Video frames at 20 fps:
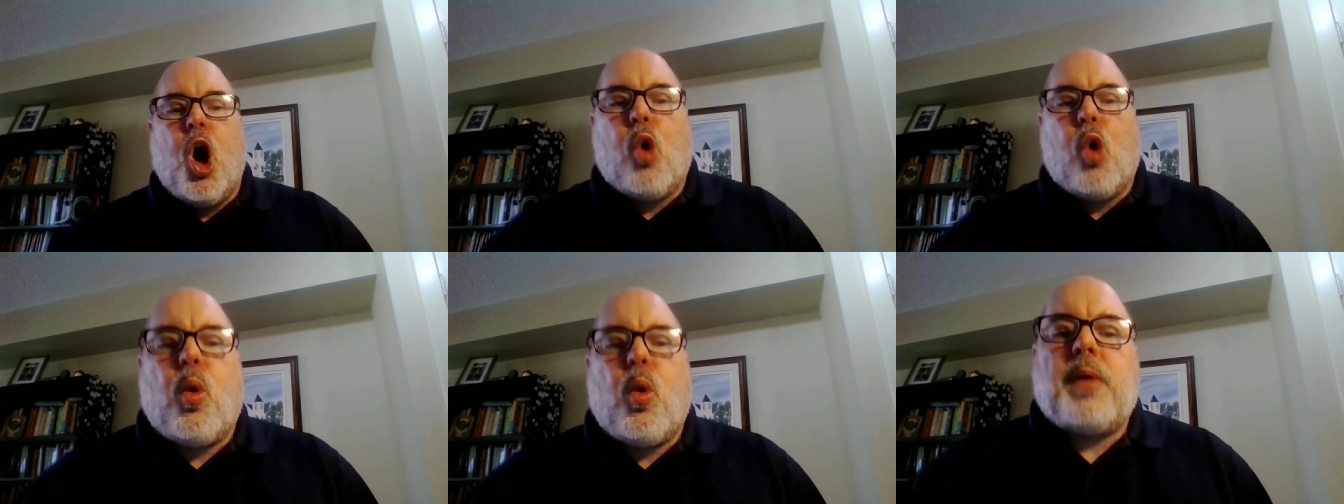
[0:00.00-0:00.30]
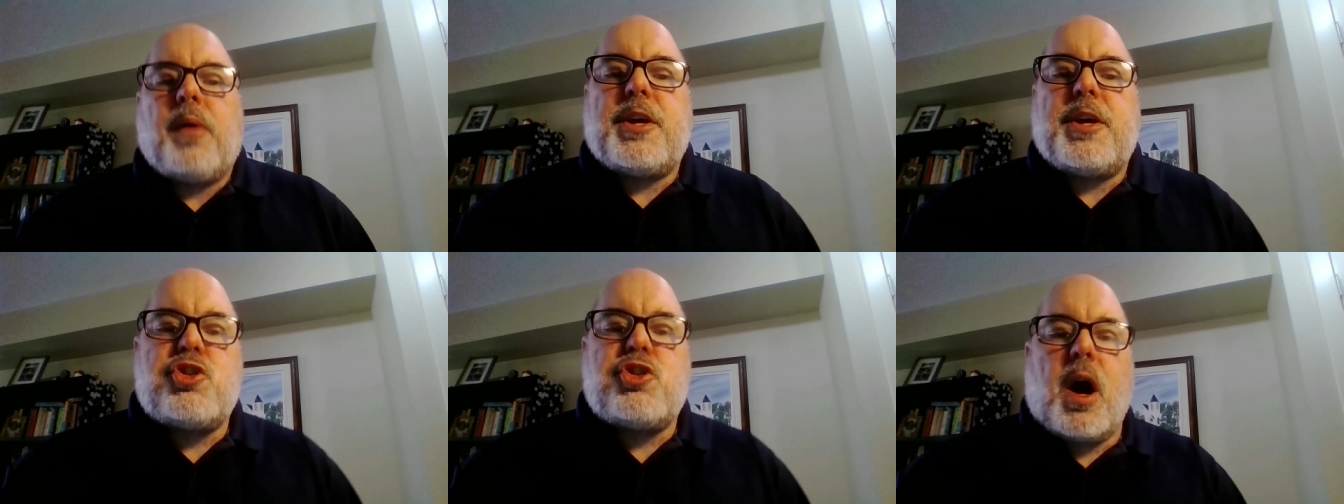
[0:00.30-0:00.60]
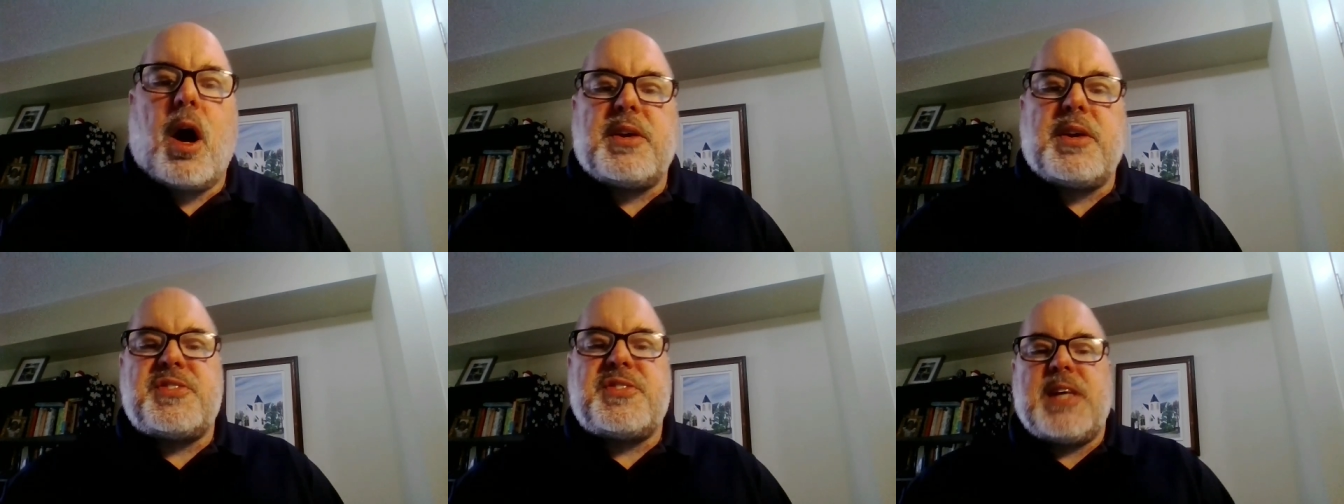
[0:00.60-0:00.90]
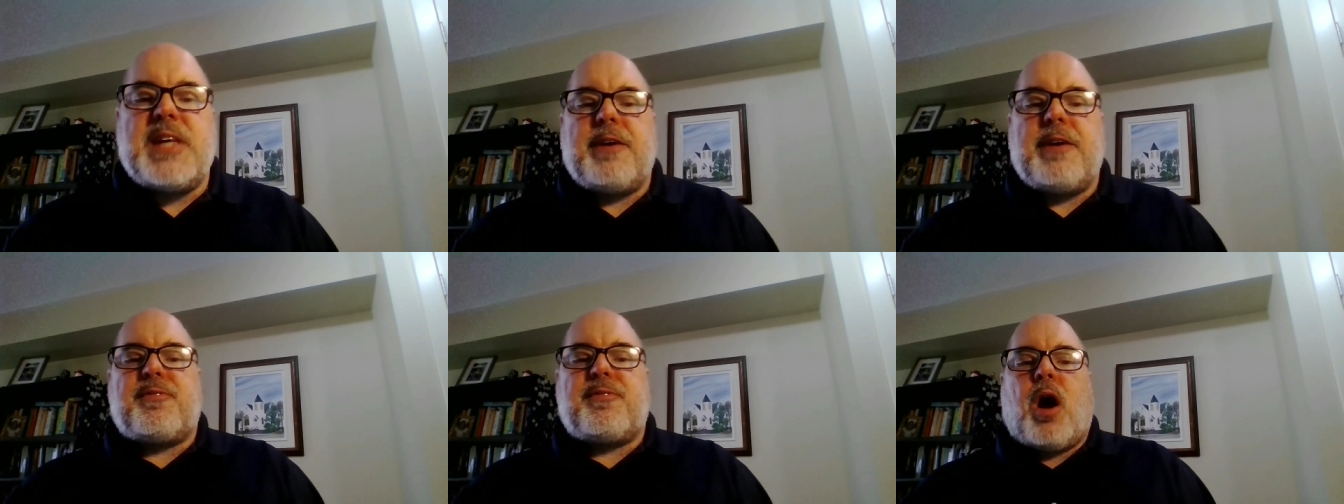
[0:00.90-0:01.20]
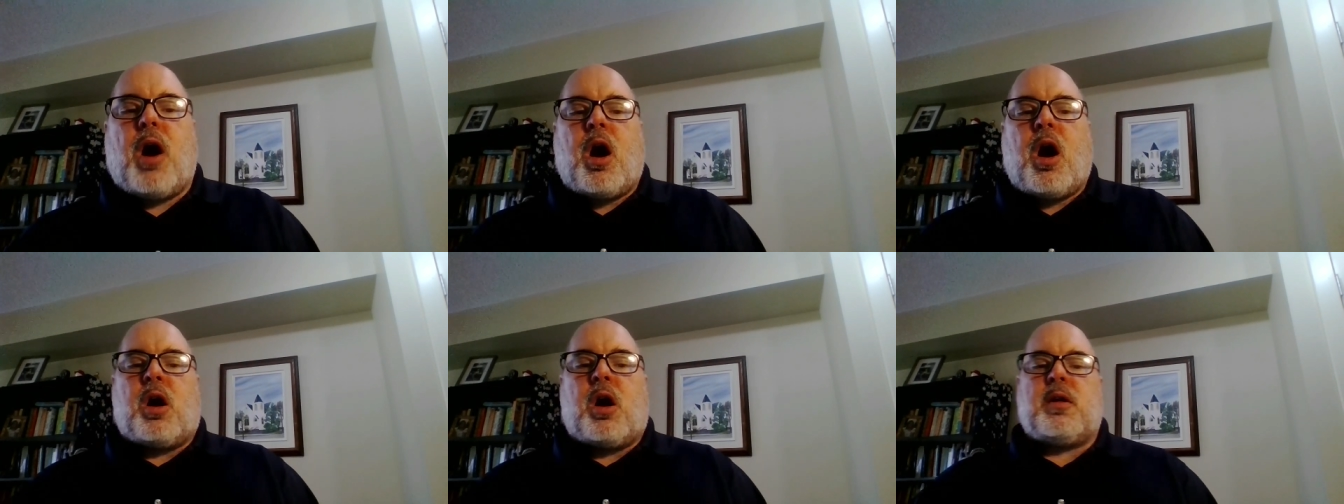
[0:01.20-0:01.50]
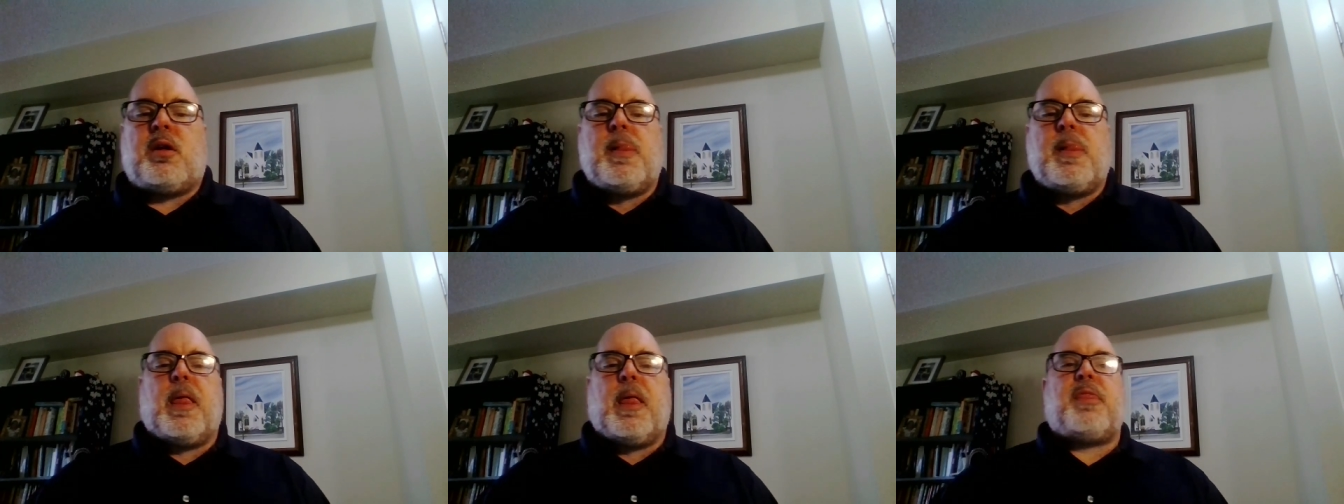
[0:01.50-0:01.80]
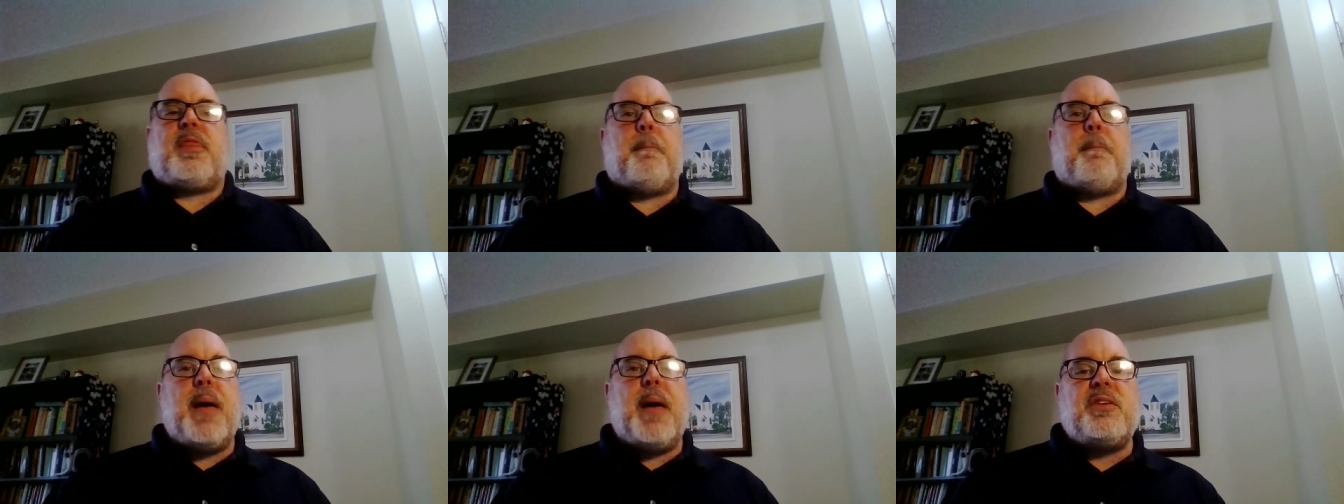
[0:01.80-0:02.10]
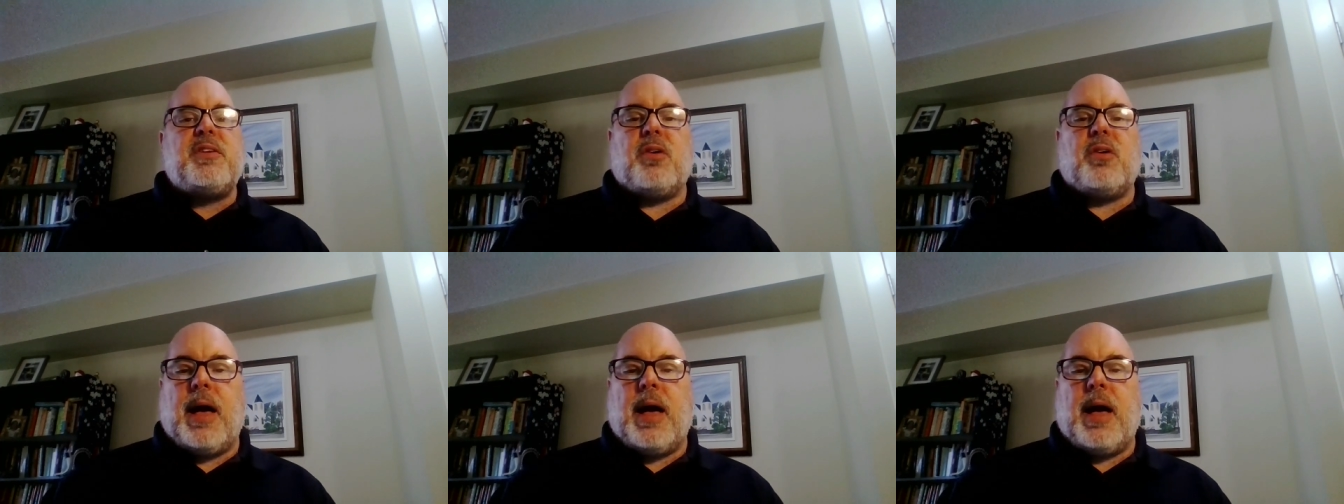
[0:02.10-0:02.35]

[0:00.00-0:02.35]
while they try to safeguard the mental